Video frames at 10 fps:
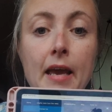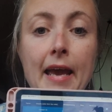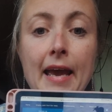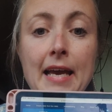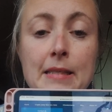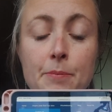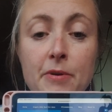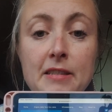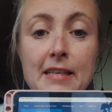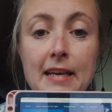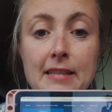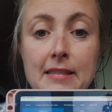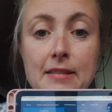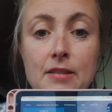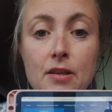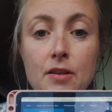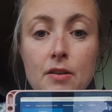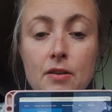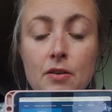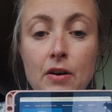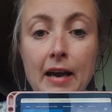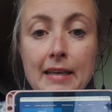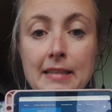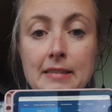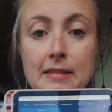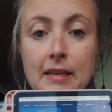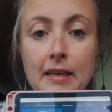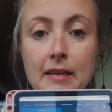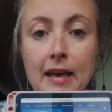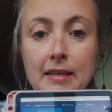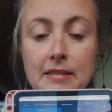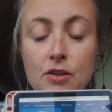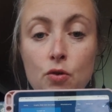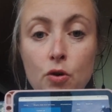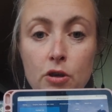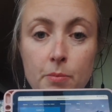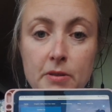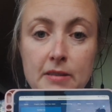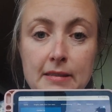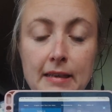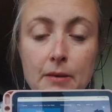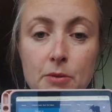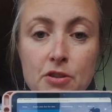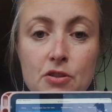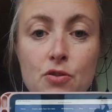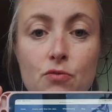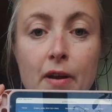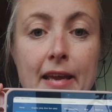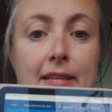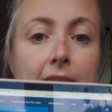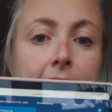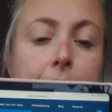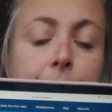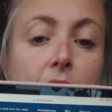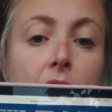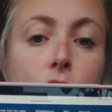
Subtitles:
it has predicted the rise in ITU occupancy, which is the red line,